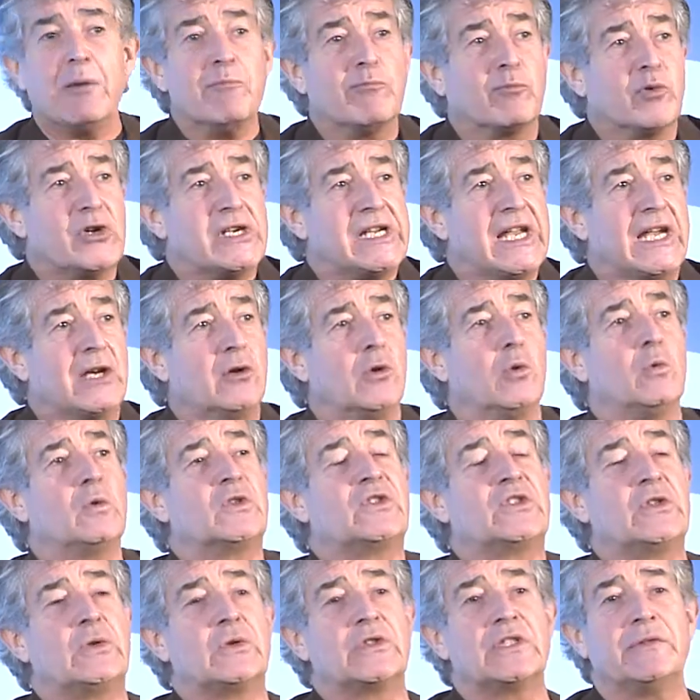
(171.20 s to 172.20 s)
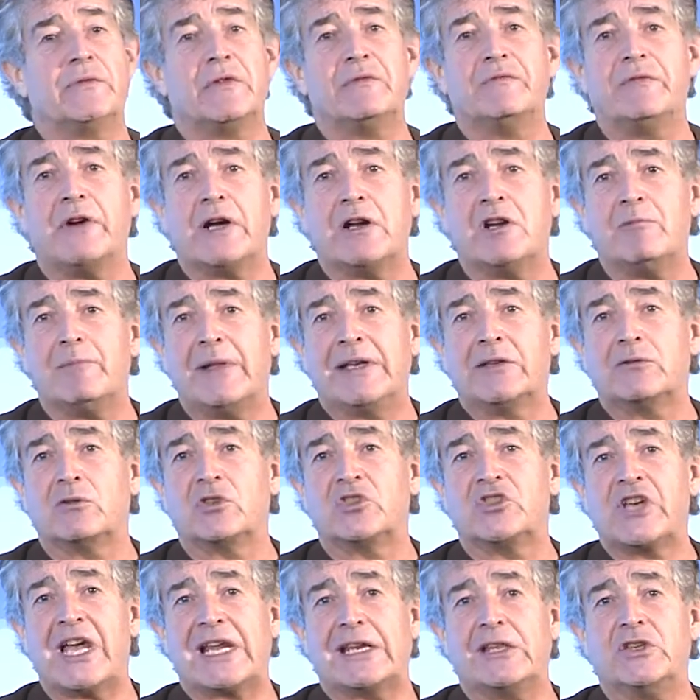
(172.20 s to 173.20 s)
bringing all sorts of environmental
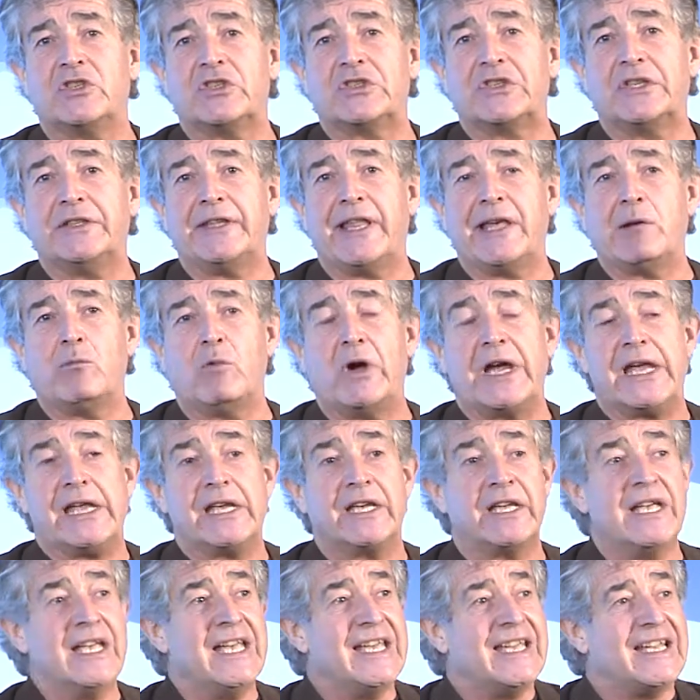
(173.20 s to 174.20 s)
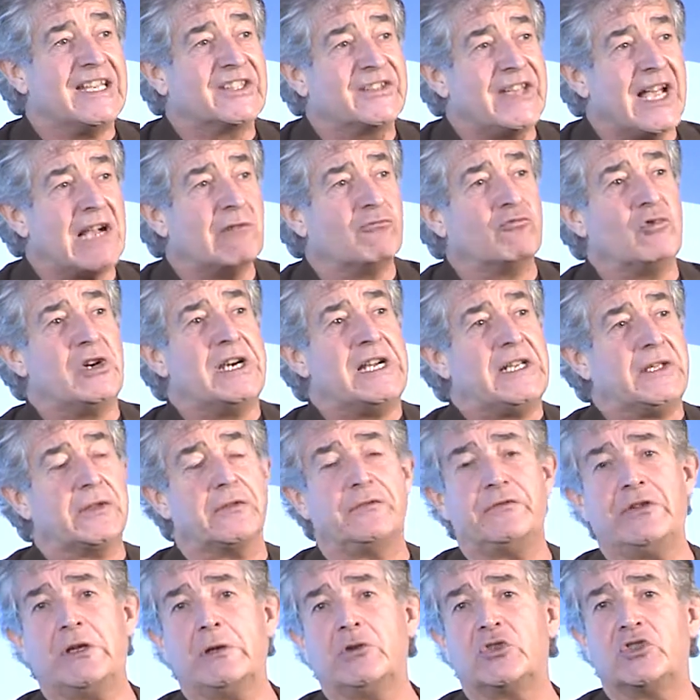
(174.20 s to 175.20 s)
challenges in their wake. Is that really the
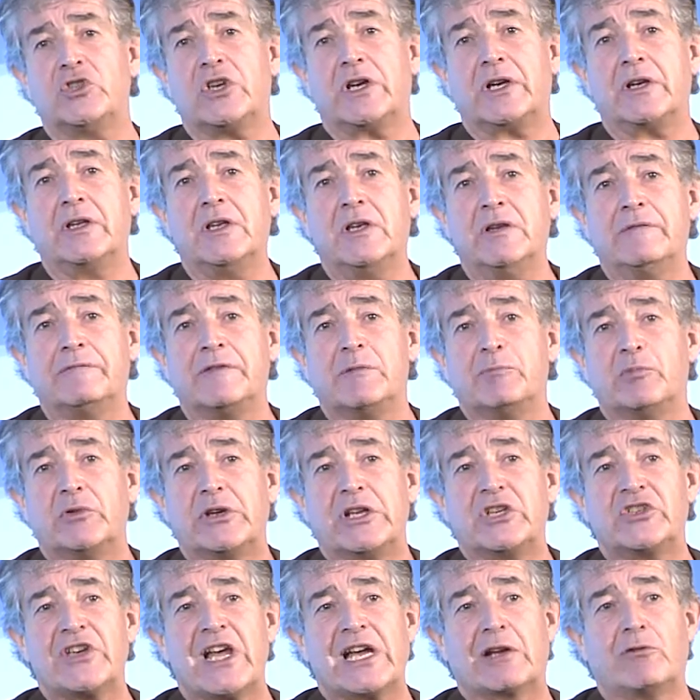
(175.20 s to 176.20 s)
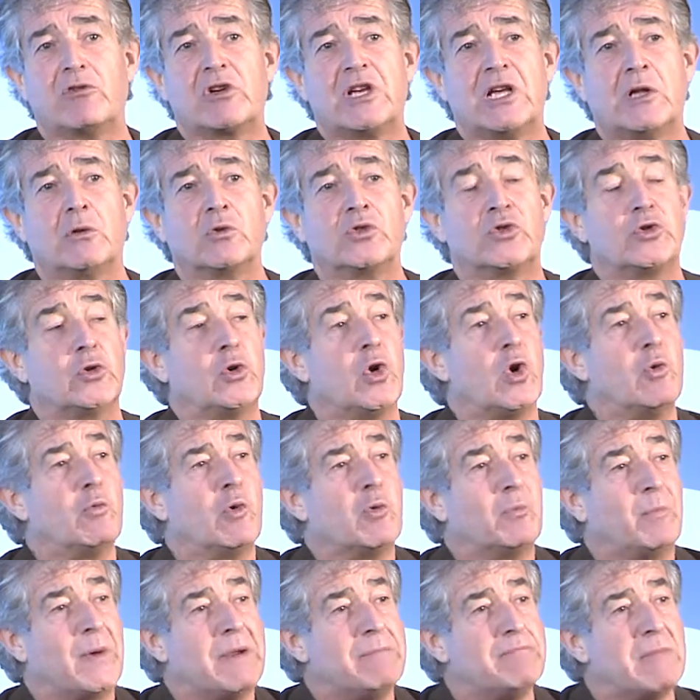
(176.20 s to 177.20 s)
future for British agriculture, or
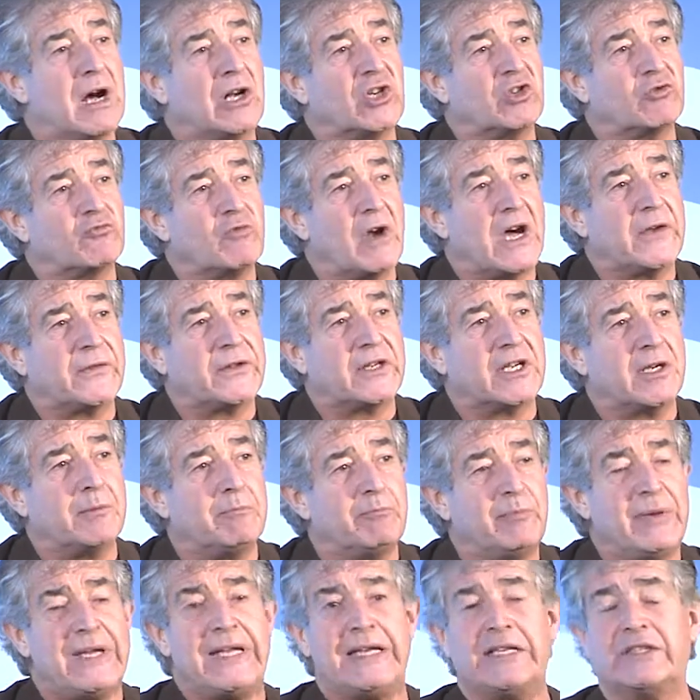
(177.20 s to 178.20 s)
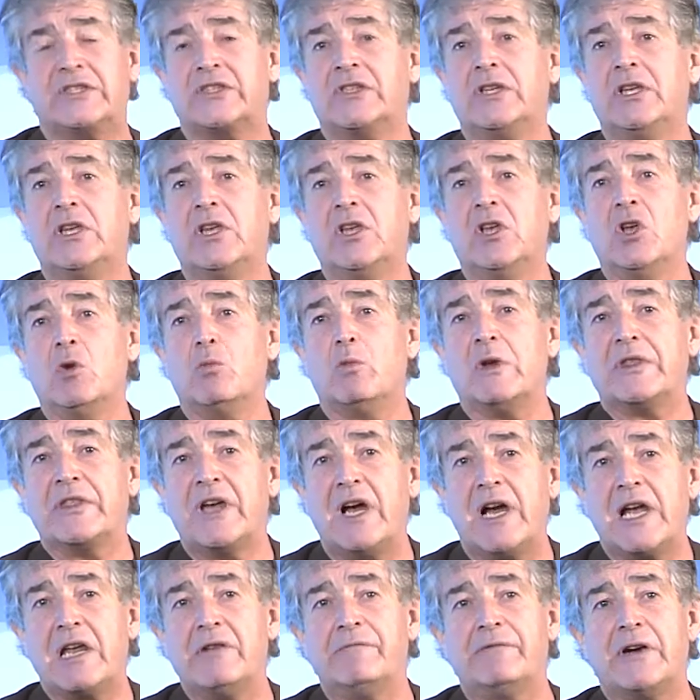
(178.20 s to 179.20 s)
would we much rather compete with
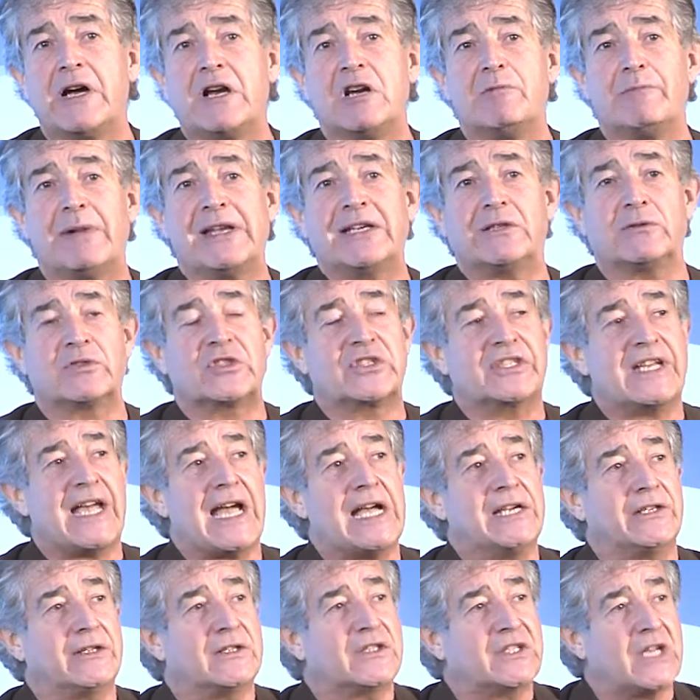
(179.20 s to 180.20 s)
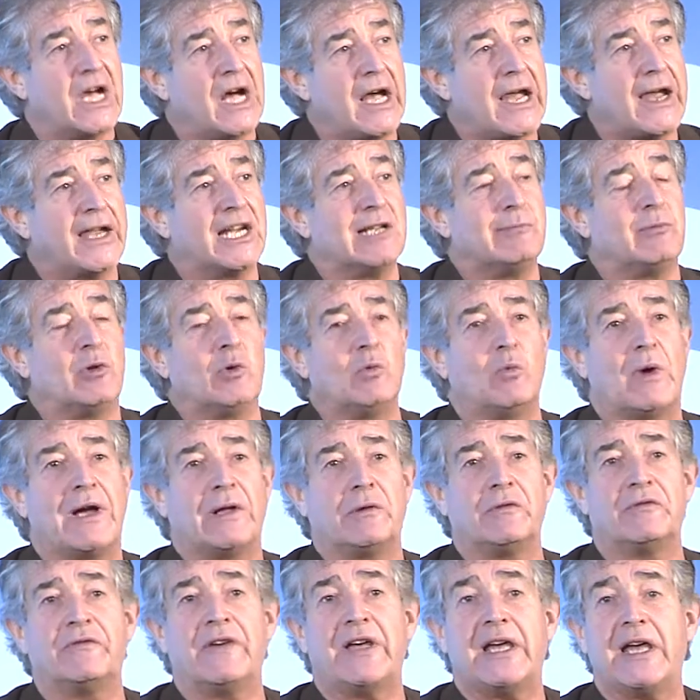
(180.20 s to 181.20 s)
high environmental standards, high animal
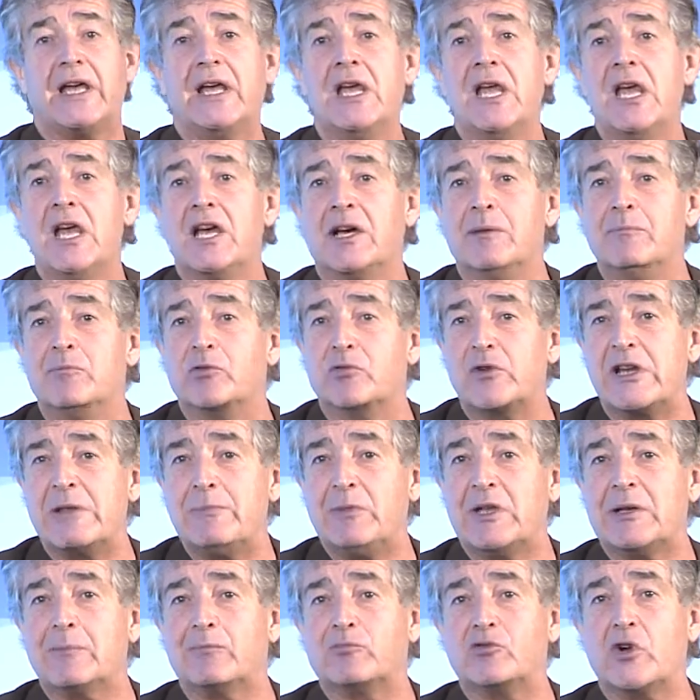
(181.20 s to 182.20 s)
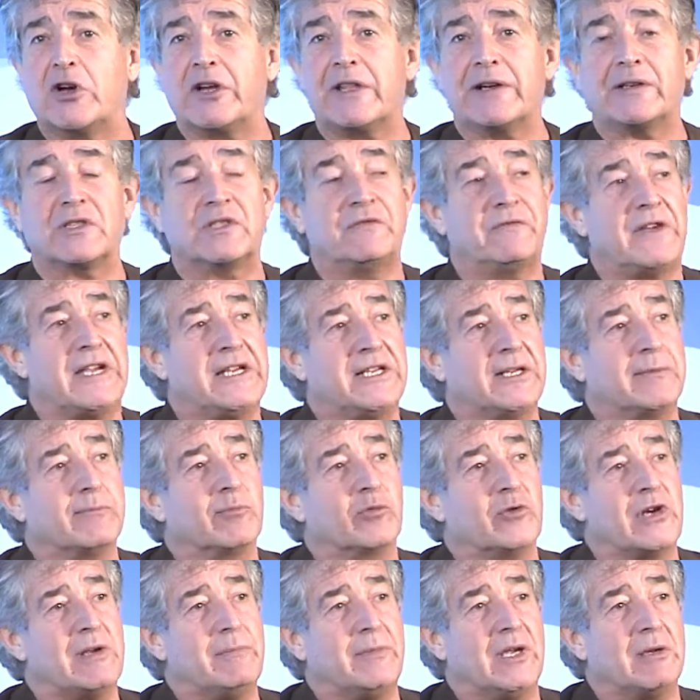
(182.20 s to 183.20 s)
welfare, and premium products feeding
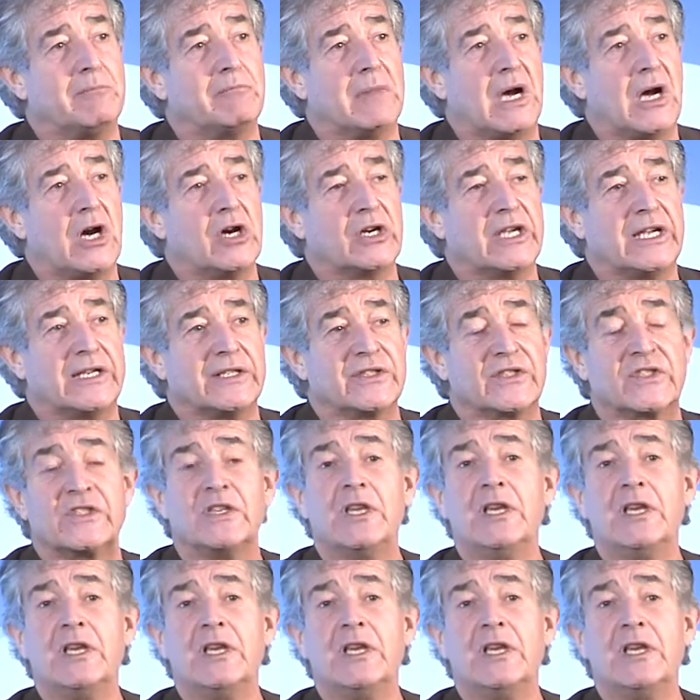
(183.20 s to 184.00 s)
premium markets,